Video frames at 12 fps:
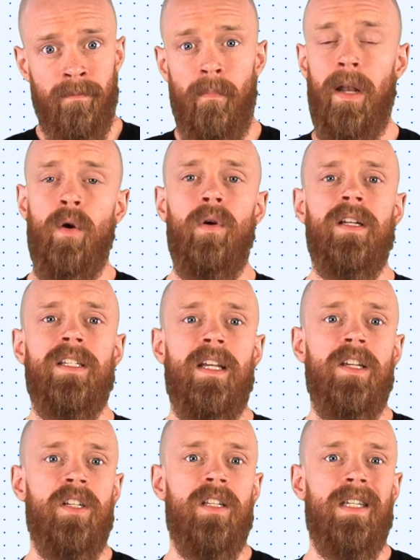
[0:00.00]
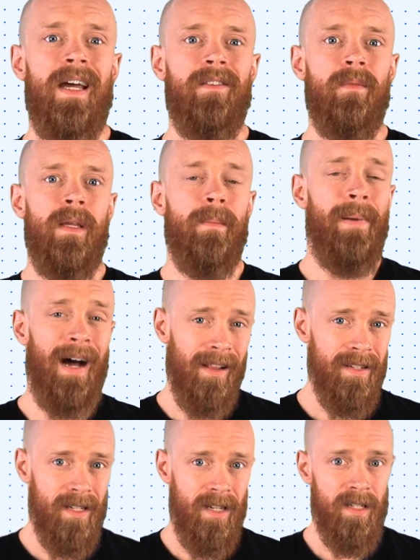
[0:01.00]
Many organizations have to meet
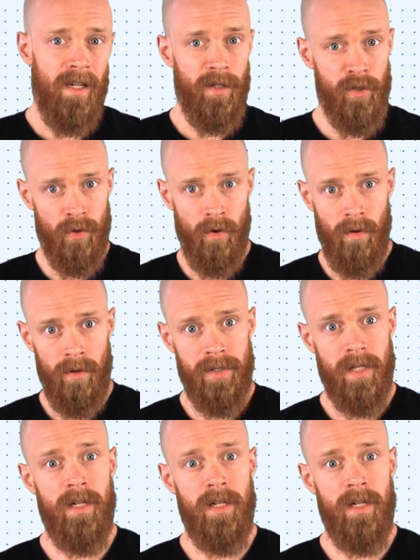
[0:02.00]
policies and controls